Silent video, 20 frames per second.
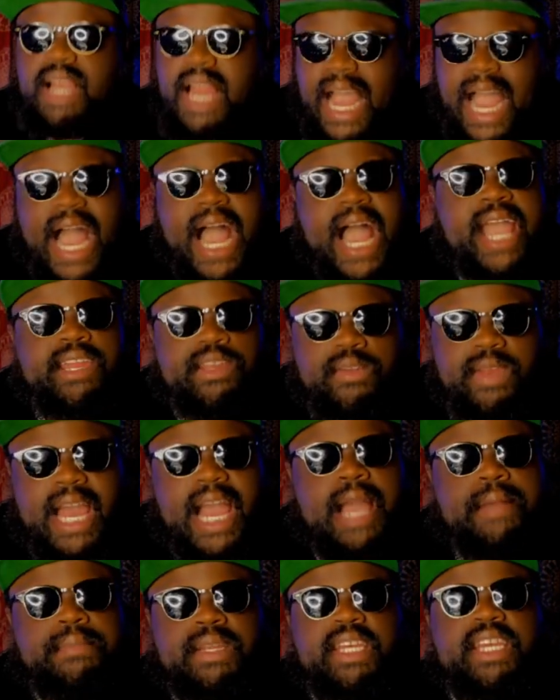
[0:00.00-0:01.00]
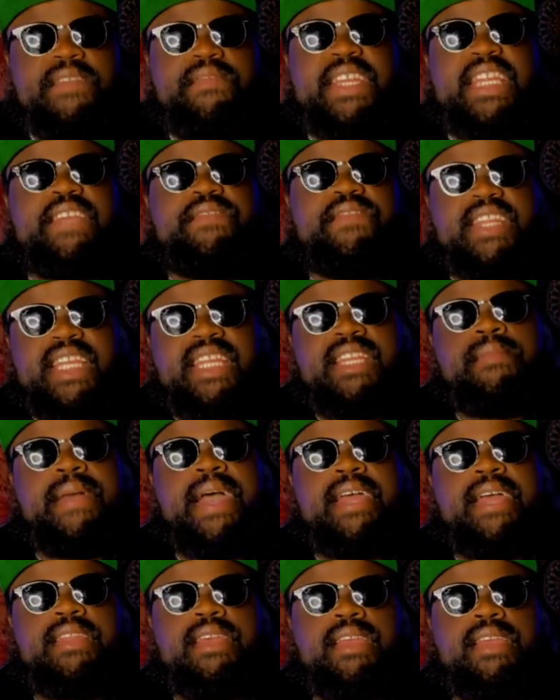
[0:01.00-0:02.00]
I do not believe 50 50 is a
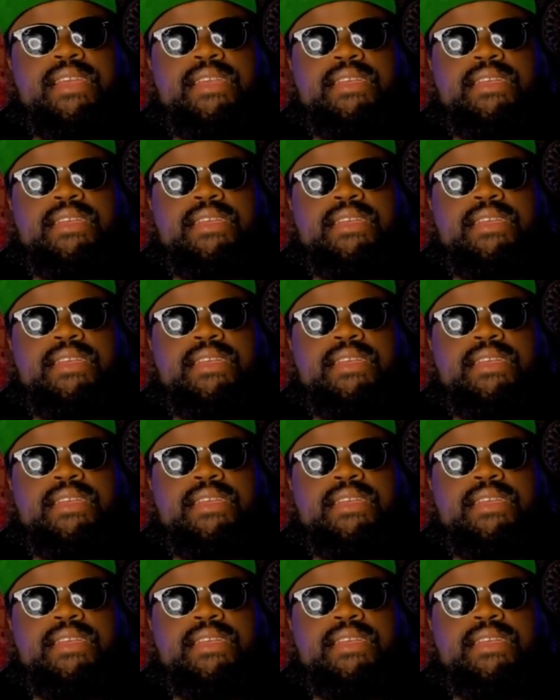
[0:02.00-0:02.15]
bad thing.